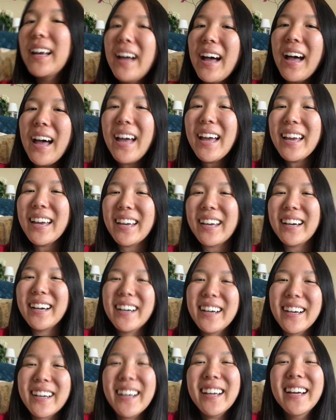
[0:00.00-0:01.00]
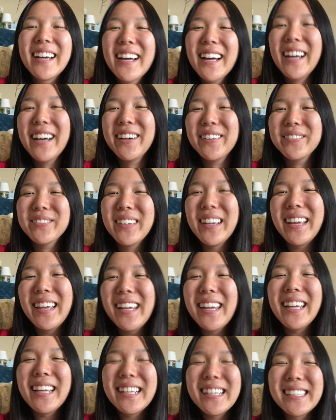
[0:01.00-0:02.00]
Hi,
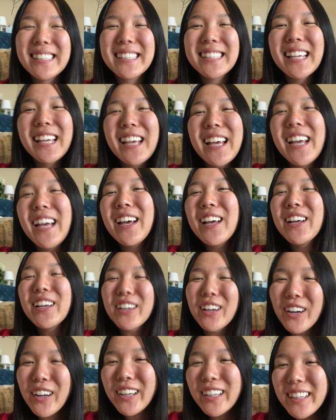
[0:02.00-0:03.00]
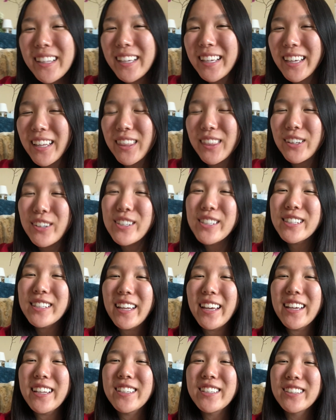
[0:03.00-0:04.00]
it is currently
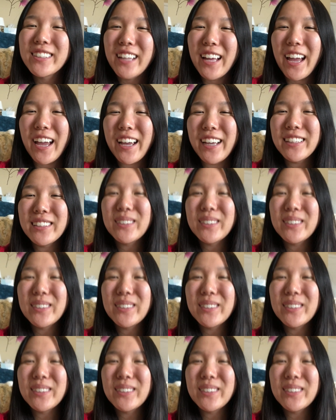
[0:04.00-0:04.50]
Thursday, July